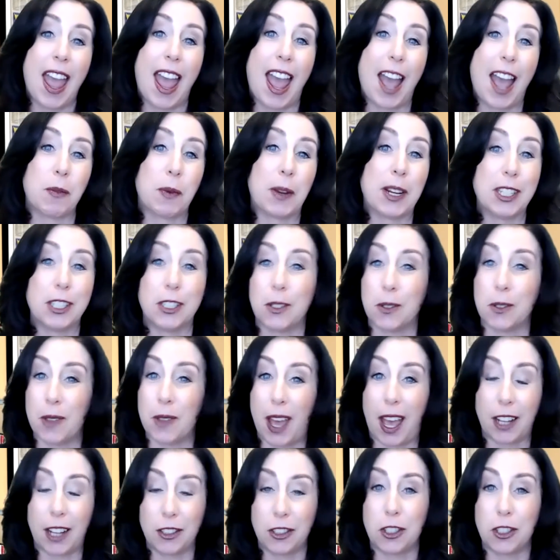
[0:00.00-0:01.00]
And we do
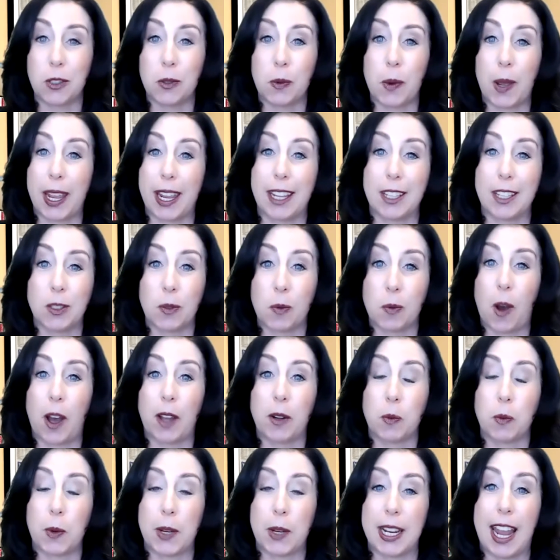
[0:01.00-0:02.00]
that two ways.
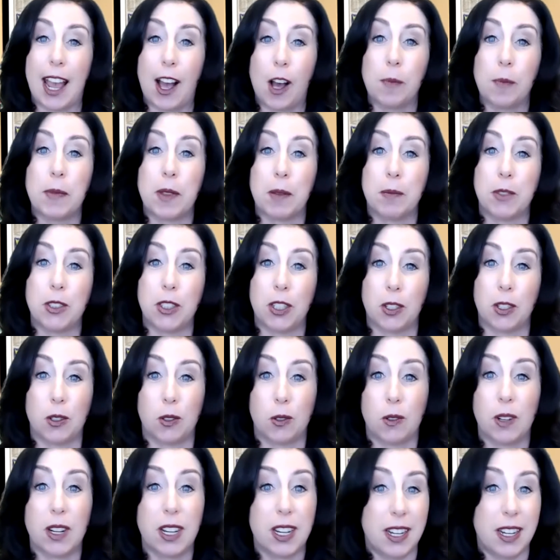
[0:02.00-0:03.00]
One, we help them
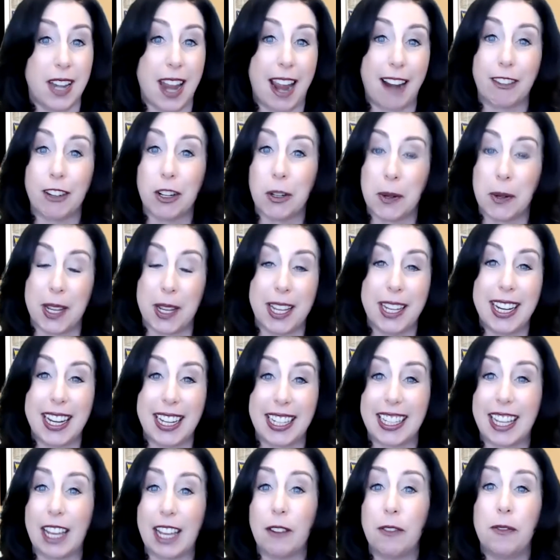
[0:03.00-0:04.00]
to narrow in
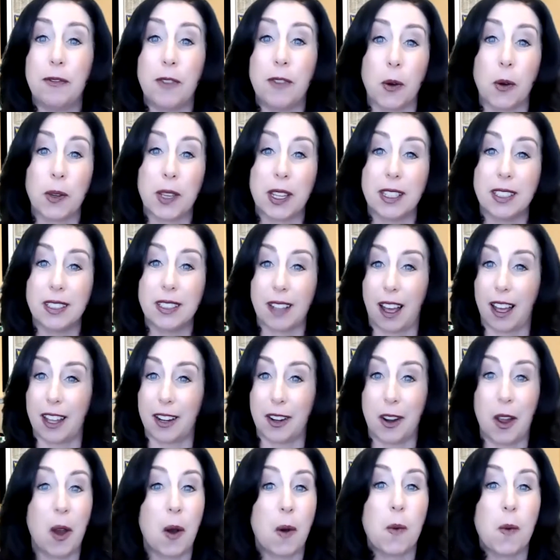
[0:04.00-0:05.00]
and get focused
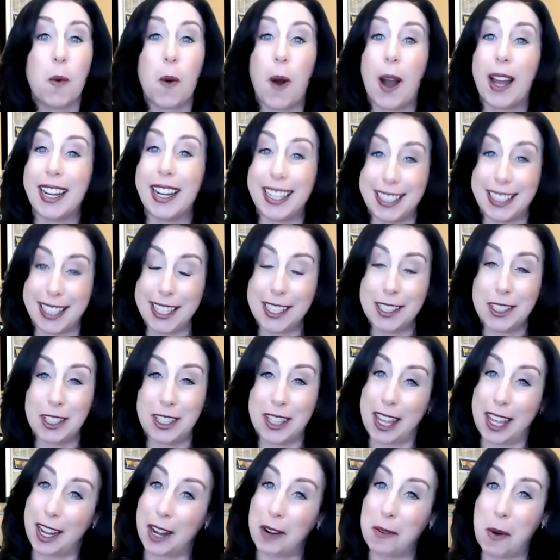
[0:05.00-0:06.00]
on what is
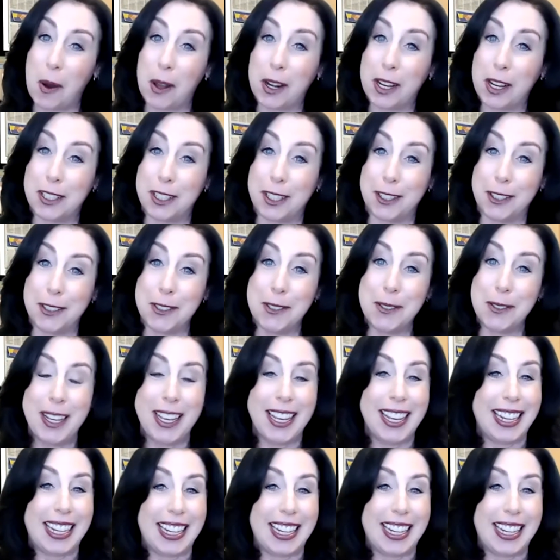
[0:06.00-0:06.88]
it that I want to do.